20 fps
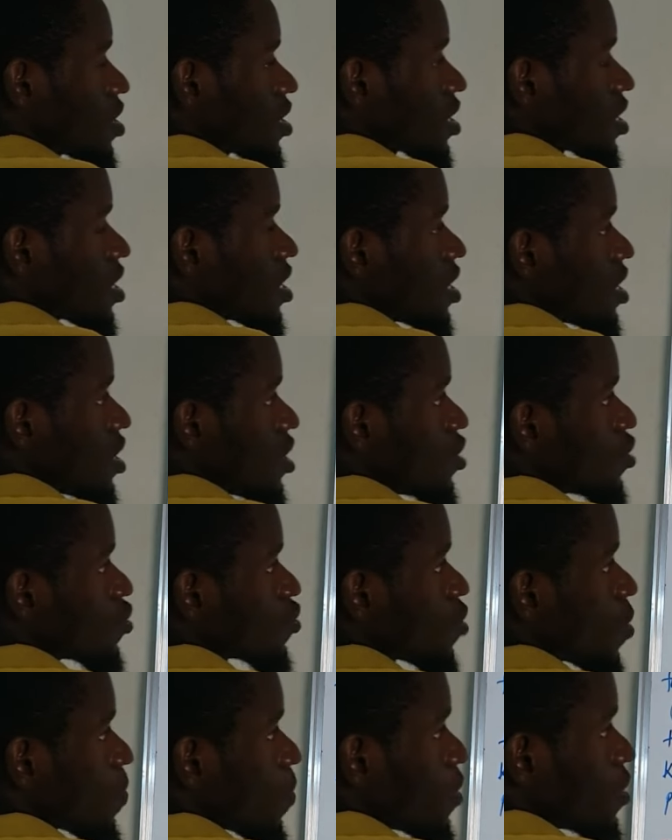week
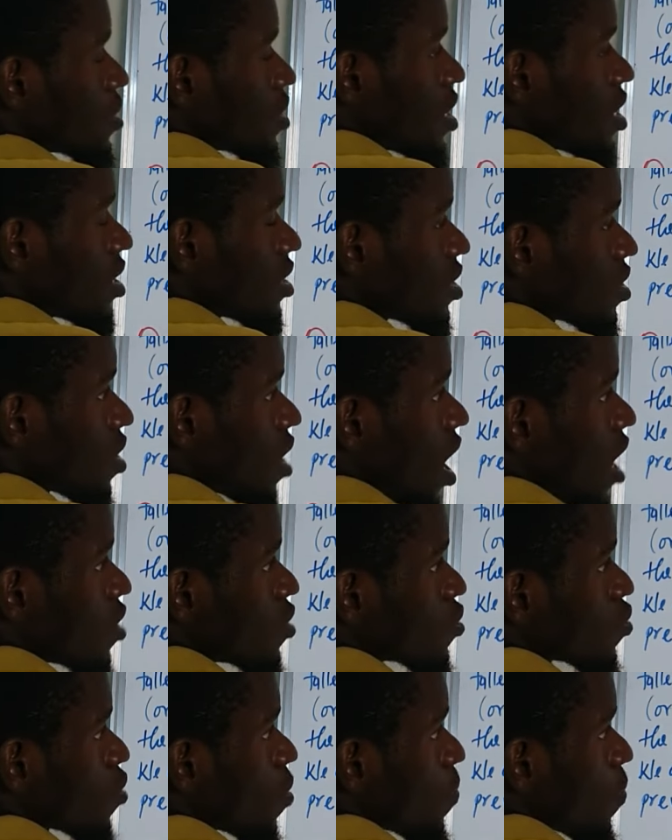is 0.8
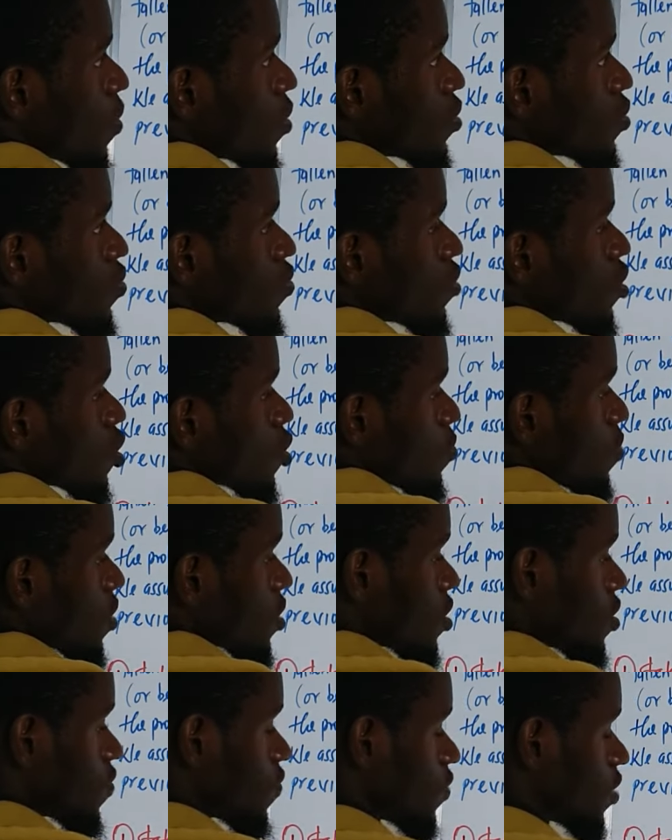and 0.2
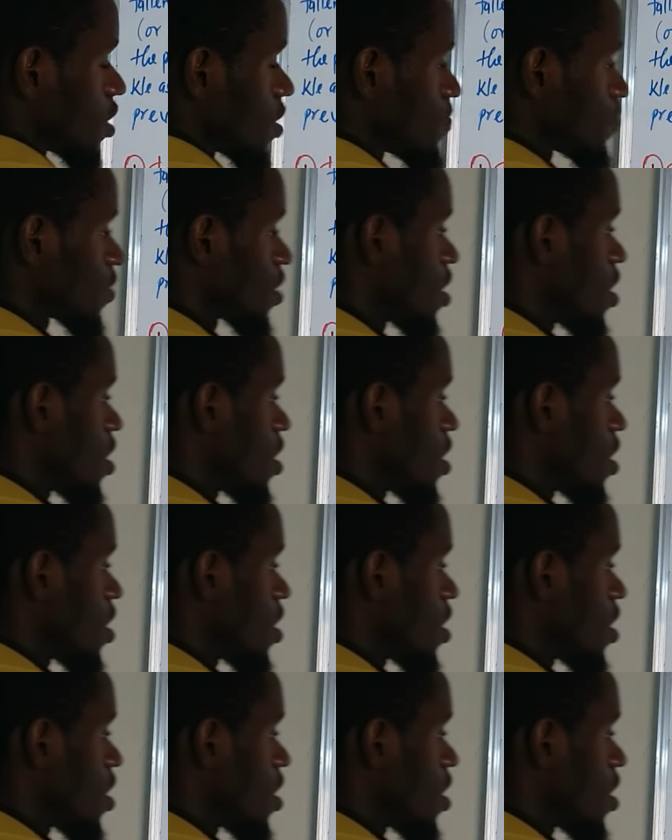respectively.